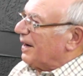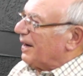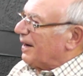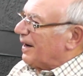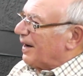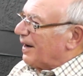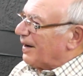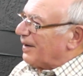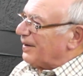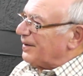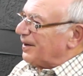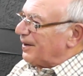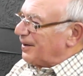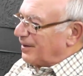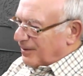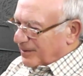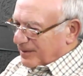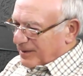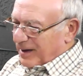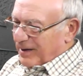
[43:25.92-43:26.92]
Are they
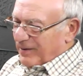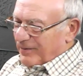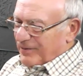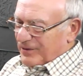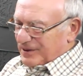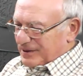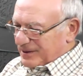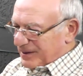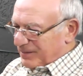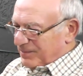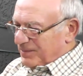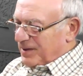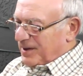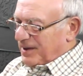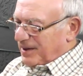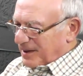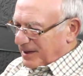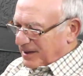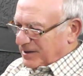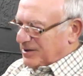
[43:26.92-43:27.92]
looking for
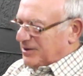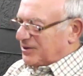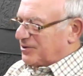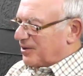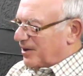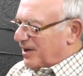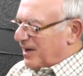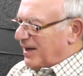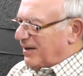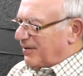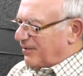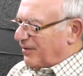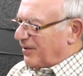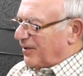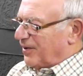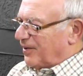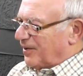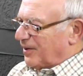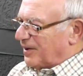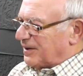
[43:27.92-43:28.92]
something that's
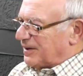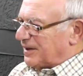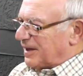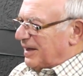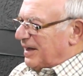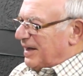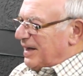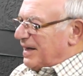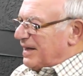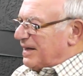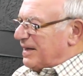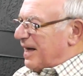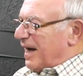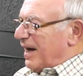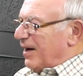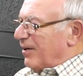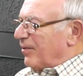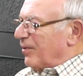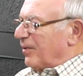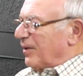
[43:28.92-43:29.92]
straightforward?
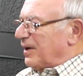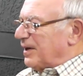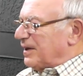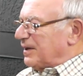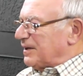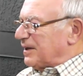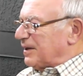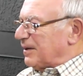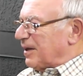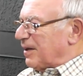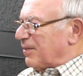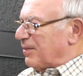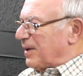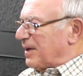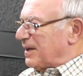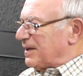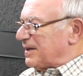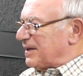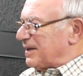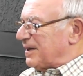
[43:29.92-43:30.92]
Now we're into the
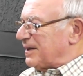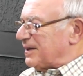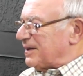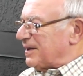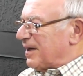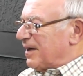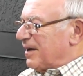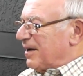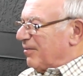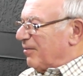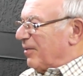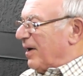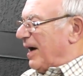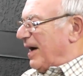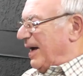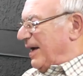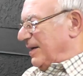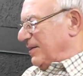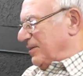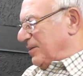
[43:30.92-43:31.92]
business where
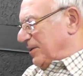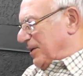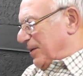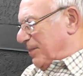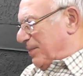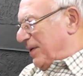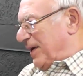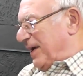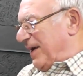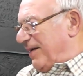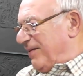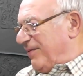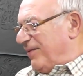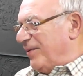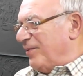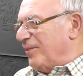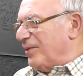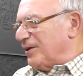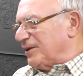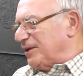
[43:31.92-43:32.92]
it would appear
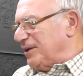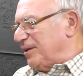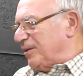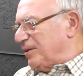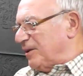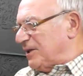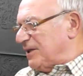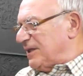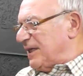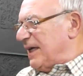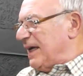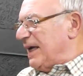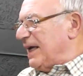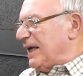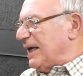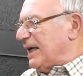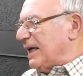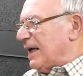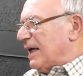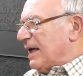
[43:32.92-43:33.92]
from what you were
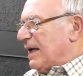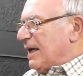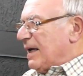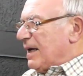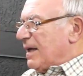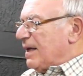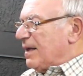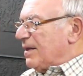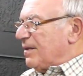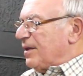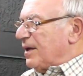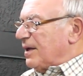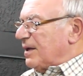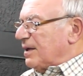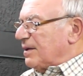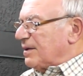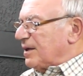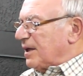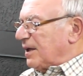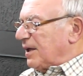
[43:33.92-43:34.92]
saying
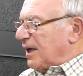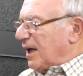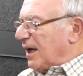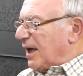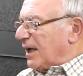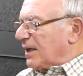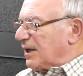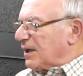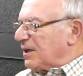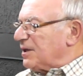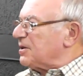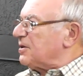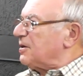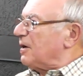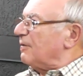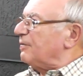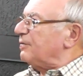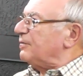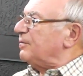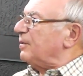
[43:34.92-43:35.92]
that, that you're getting
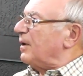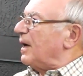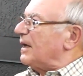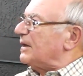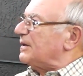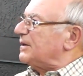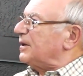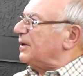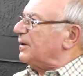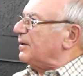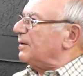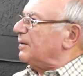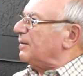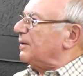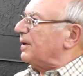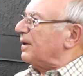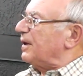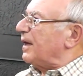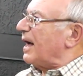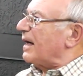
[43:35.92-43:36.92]
software to go
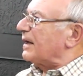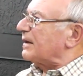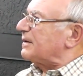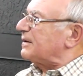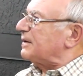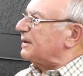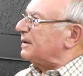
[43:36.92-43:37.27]
with that.